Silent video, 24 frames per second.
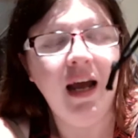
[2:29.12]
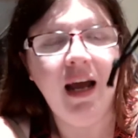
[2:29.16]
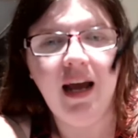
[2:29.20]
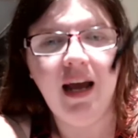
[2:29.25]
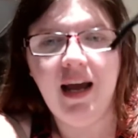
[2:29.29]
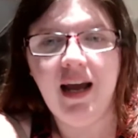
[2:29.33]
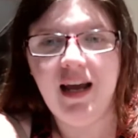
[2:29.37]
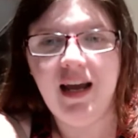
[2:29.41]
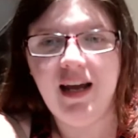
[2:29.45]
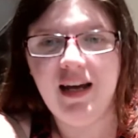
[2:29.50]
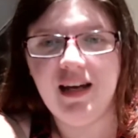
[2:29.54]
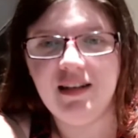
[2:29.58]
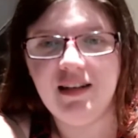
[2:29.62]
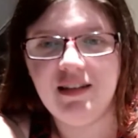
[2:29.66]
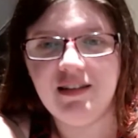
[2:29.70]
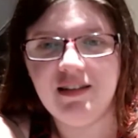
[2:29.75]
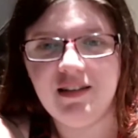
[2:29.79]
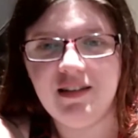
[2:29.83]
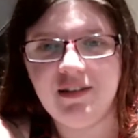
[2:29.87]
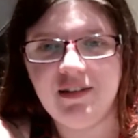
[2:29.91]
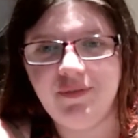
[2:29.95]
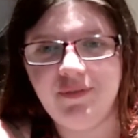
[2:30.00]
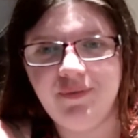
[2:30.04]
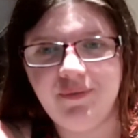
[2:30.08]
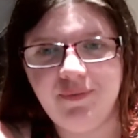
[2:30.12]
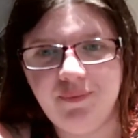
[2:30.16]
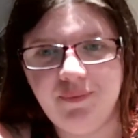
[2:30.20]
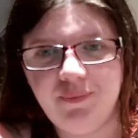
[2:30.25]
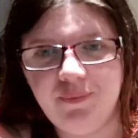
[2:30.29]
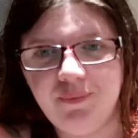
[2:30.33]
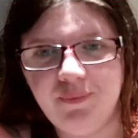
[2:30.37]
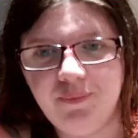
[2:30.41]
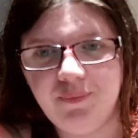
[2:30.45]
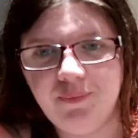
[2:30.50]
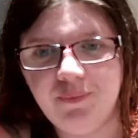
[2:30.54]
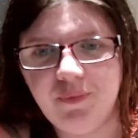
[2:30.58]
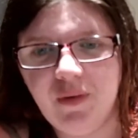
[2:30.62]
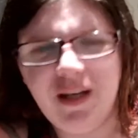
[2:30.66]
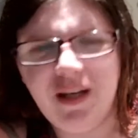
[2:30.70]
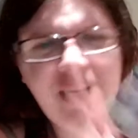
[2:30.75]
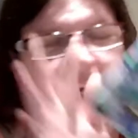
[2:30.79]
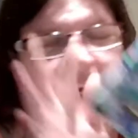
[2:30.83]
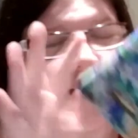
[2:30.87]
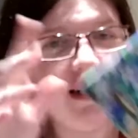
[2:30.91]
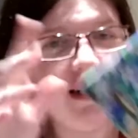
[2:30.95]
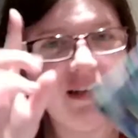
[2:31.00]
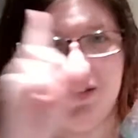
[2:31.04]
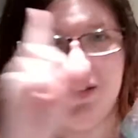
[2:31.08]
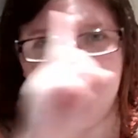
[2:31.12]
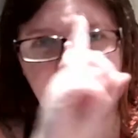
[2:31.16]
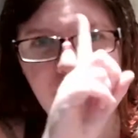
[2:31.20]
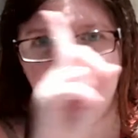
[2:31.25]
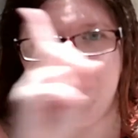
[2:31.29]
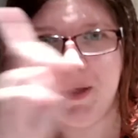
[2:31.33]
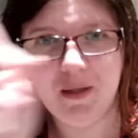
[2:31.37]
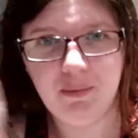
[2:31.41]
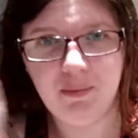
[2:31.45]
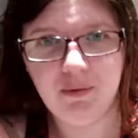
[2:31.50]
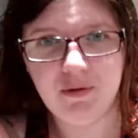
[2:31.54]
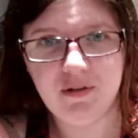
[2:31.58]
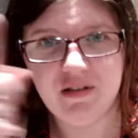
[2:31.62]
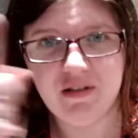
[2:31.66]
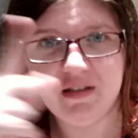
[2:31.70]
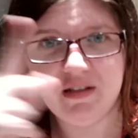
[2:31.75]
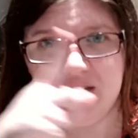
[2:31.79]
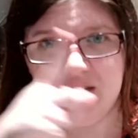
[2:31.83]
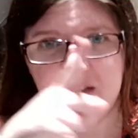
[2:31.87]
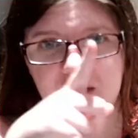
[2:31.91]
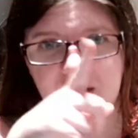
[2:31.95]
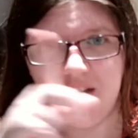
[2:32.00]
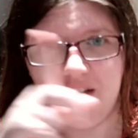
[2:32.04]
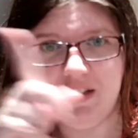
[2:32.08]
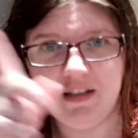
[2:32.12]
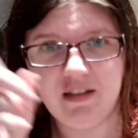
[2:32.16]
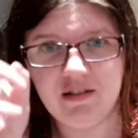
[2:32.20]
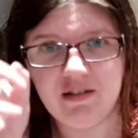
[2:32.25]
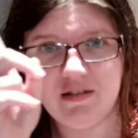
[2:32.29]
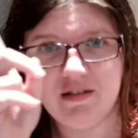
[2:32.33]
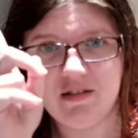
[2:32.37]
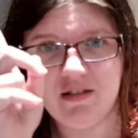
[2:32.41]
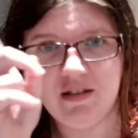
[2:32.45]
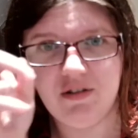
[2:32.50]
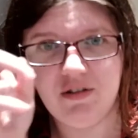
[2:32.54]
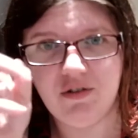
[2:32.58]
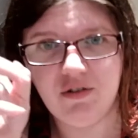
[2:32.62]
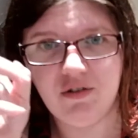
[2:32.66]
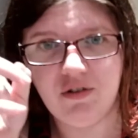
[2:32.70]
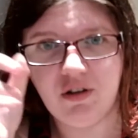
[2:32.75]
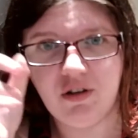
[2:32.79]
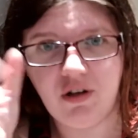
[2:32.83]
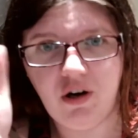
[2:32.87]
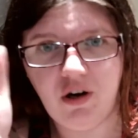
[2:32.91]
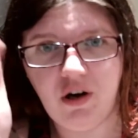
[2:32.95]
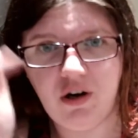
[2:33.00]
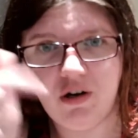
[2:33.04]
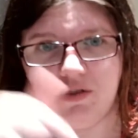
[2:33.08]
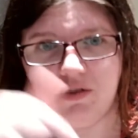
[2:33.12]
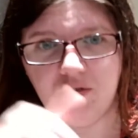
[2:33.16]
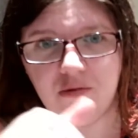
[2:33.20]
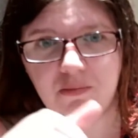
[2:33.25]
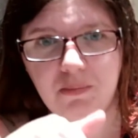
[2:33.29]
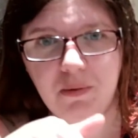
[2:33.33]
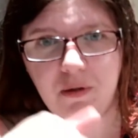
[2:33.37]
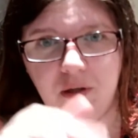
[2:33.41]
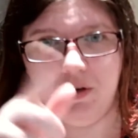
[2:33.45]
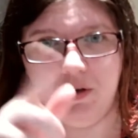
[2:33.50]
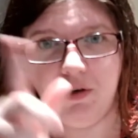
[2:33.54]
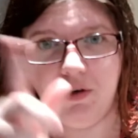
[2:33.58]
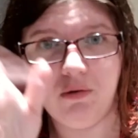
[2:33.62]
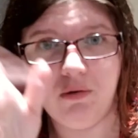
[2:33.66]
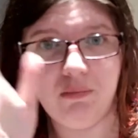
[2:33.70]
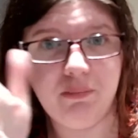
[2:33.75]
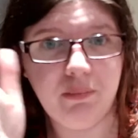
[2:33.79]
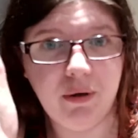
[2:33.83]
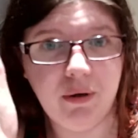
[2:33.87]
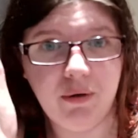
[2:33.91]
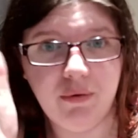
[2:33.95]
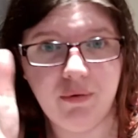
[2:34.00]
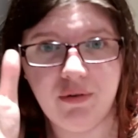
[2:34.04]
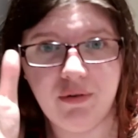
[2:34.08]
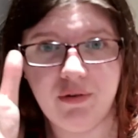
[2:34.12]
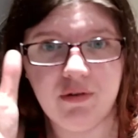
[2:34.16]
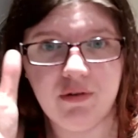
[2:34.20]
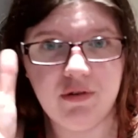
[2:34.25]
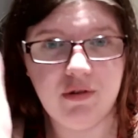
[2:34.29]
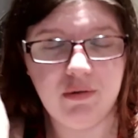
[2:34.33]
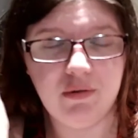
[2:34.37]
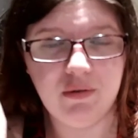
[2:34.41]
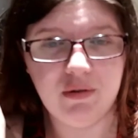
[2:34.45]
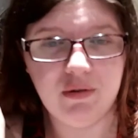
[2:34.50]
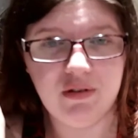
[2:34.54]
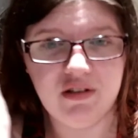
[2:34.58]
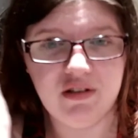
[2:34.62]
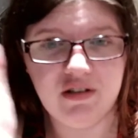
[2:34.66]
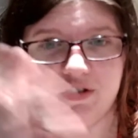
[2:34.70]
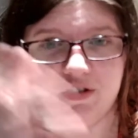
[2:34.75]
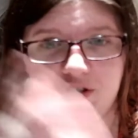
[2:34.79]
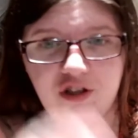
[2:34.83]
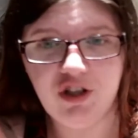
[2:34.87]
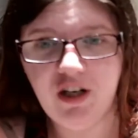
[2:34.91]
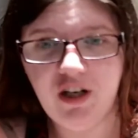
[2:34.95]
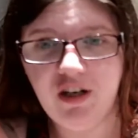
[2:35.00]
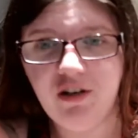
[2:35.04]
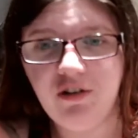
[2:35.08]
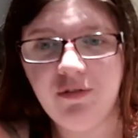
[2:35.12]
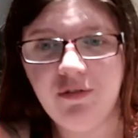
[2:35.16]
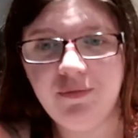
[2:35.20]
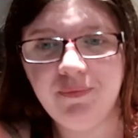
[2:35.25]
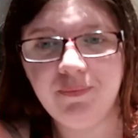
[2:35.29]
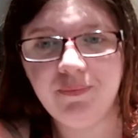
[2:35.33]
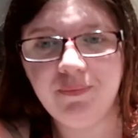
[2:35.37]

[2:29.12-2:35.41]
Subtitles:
And again, you'll be able to see links either in the cards or below, both to Lisa's channel.